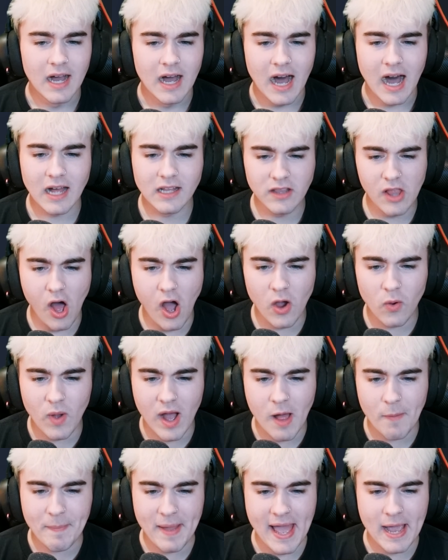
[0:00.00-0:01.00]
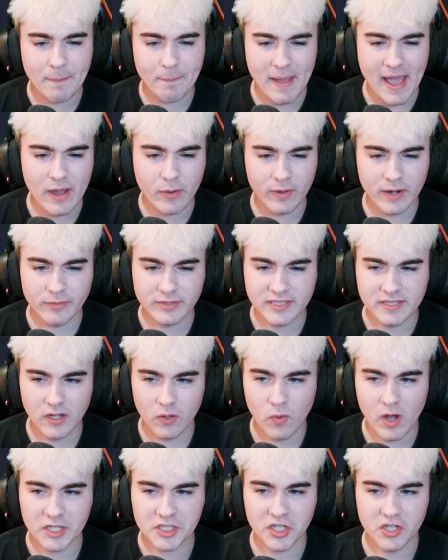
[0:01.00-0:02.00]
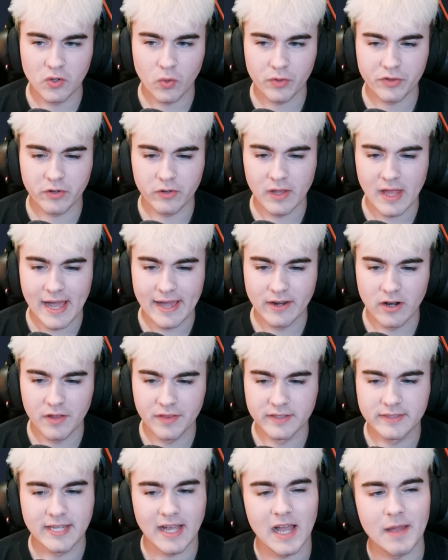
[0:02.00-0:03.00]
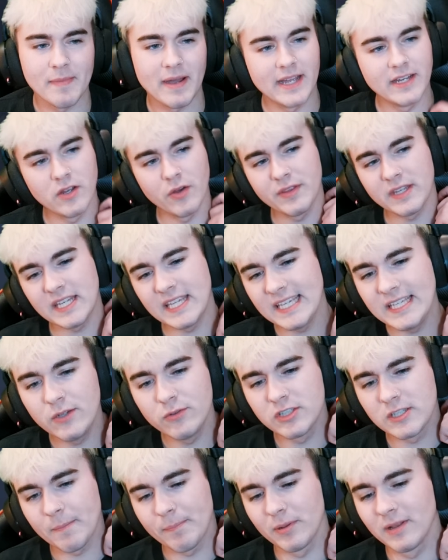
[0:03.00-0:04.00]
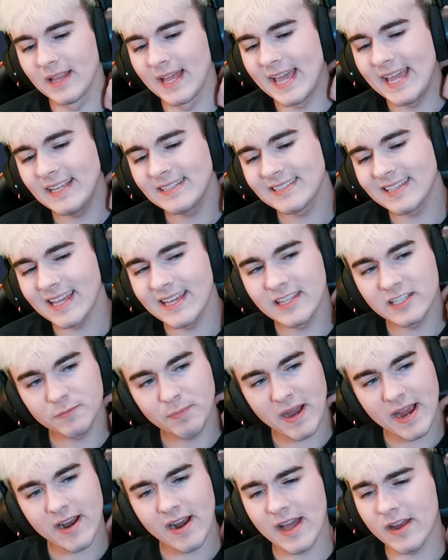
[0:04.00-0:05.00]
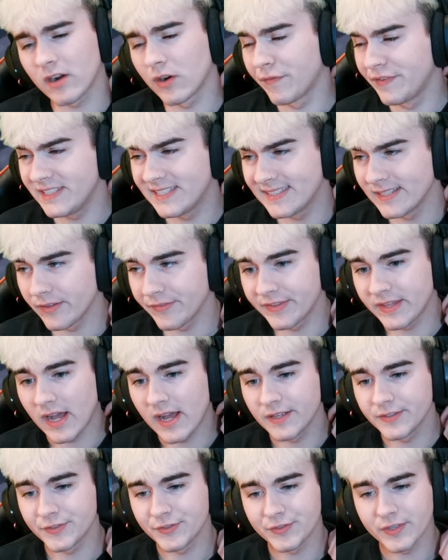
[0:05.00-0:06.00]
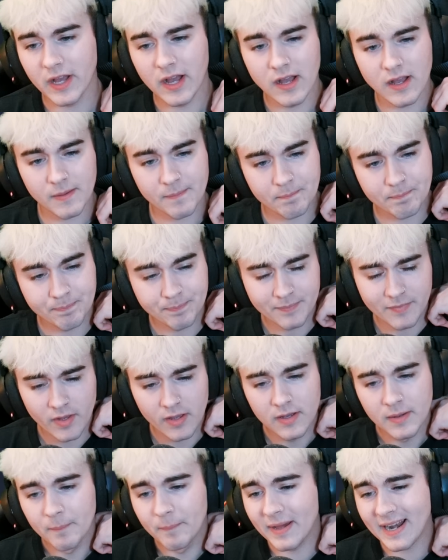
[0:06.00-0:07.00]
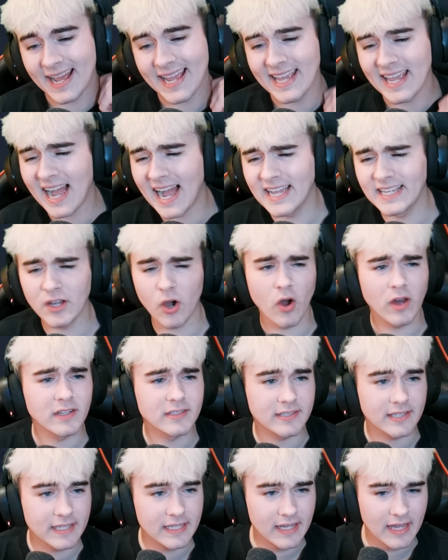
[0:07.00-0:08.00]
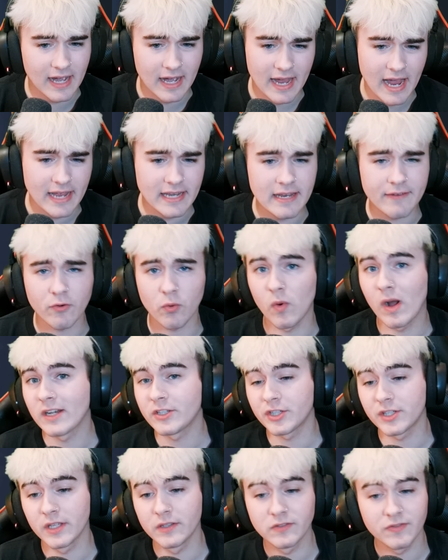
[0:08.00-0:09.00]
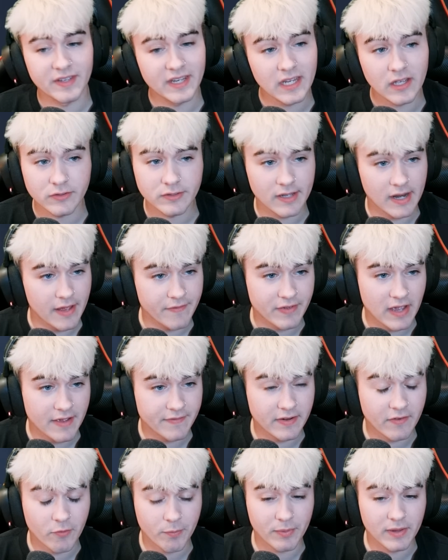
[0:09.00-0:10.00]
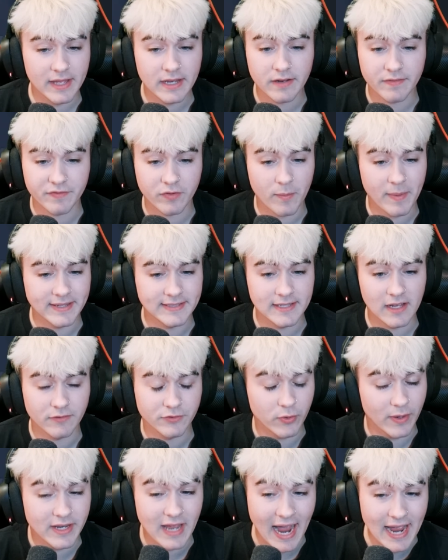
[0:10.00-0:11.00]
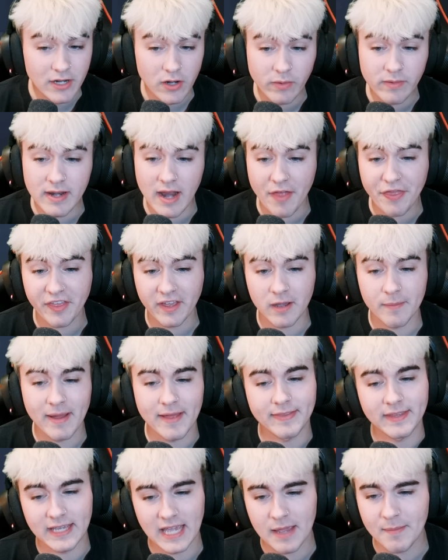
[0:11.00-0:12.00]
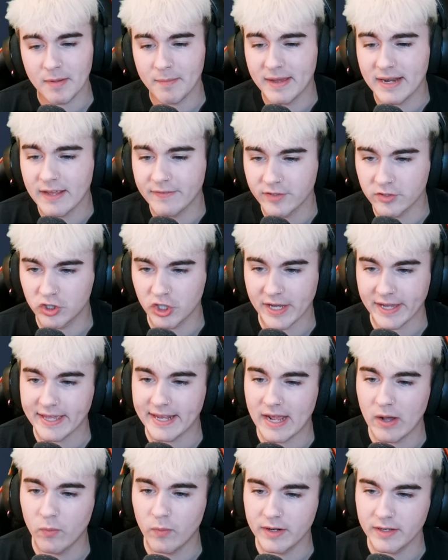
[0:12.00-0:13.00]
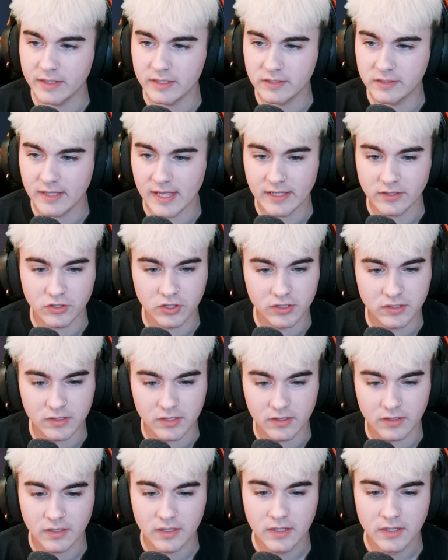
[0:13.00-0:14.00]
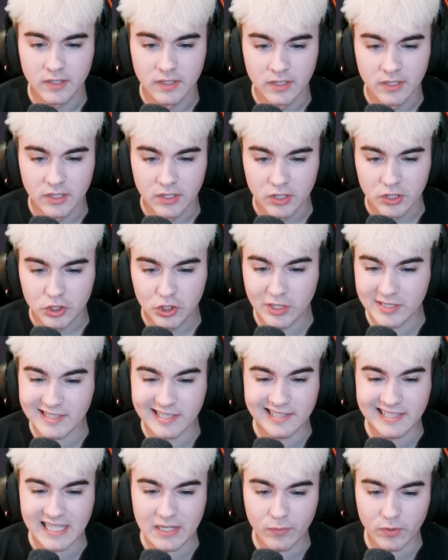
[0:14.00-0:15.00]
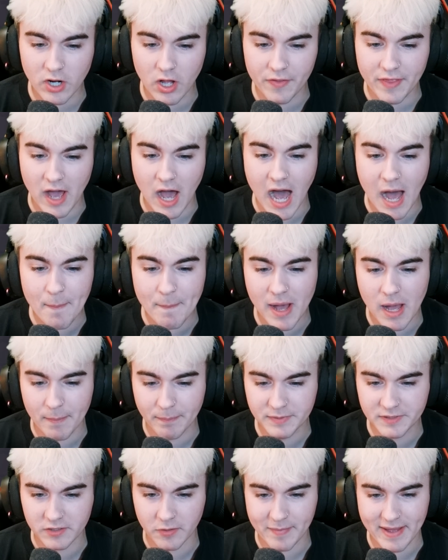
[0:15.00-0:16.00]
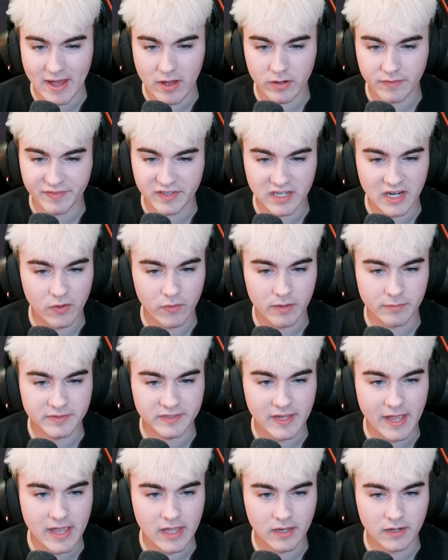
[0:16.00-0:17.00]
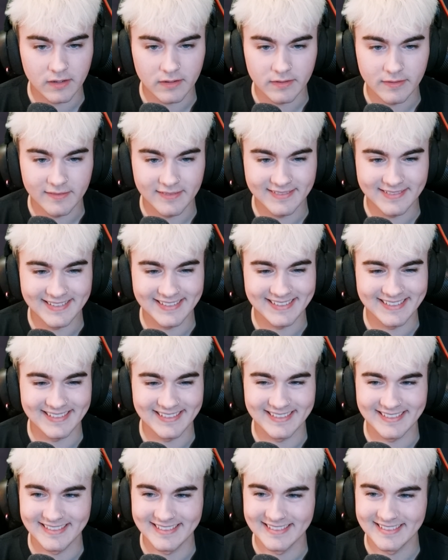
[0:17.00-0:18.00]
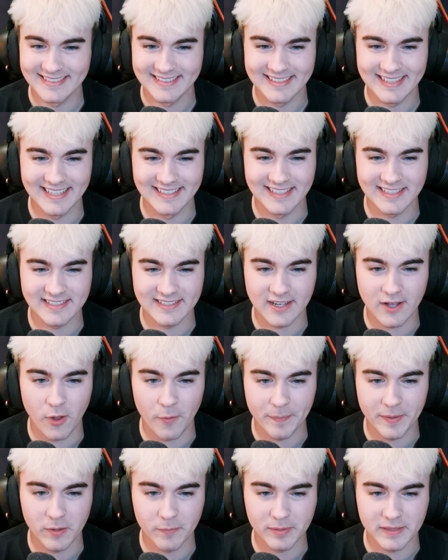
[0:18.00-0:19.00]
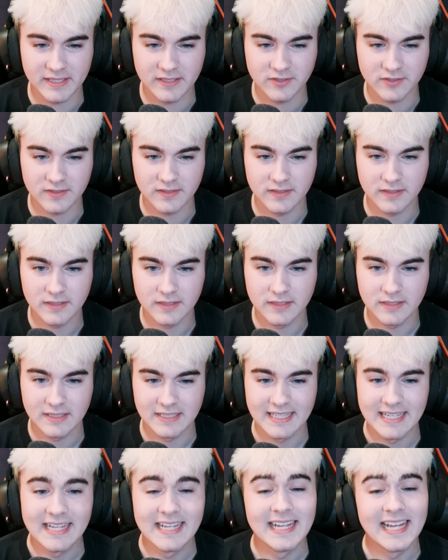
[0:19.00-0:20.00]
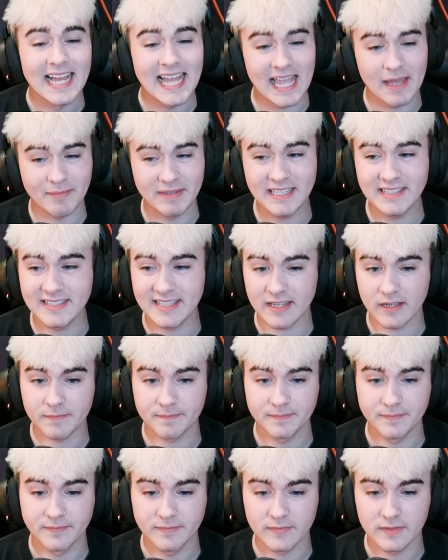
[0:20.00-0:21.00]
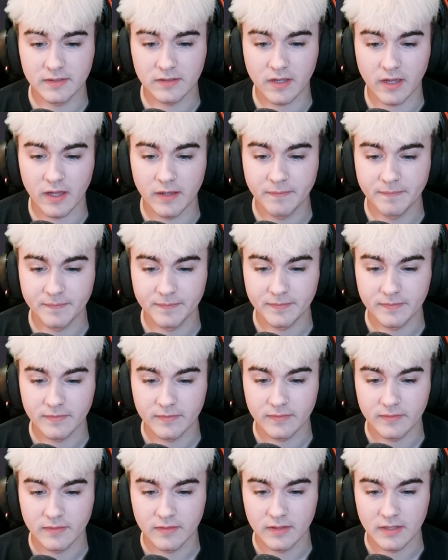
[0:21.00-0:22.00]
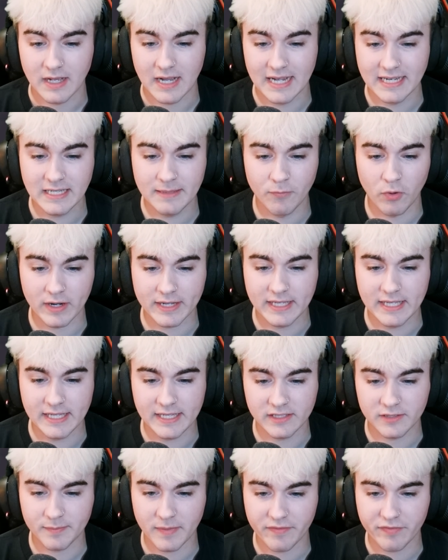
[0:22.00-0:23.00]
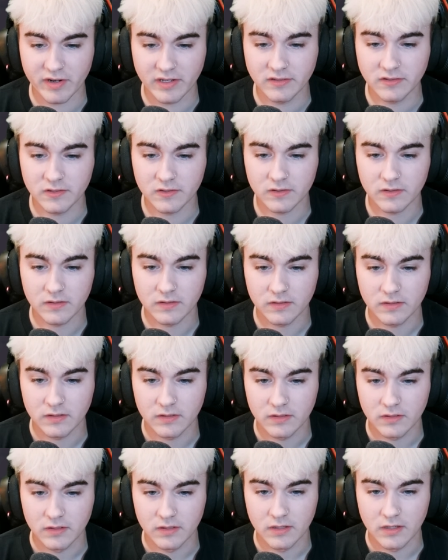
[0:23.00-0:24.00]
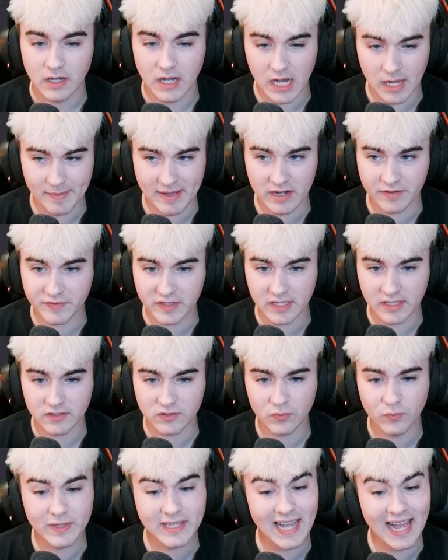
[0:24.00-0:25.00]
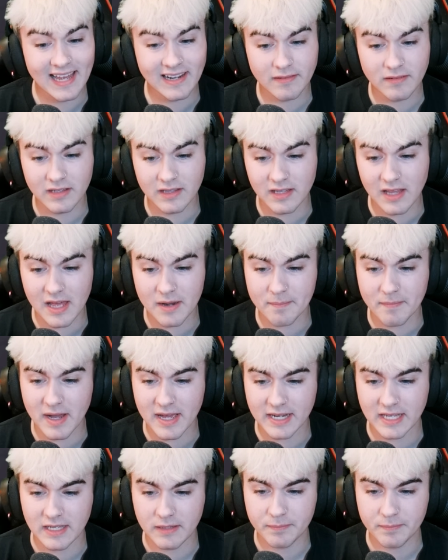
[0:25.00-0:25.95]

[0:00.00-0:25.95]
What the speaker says: A long while back when I was still watching NorthernLion all the time, I know that he used to play Slay the Spire. I don't know if he still does. But I honestly, I never watched those videos, and I've never played it for myself. So I know nothing about the game. I might have to check it out one of these days just to see what all the hubbub's about, if you know what I'm saying. Is this a gulp pill, please? Amnesia. Okay. I need more keys, my friends. I'm out of keys. We got a lot of money,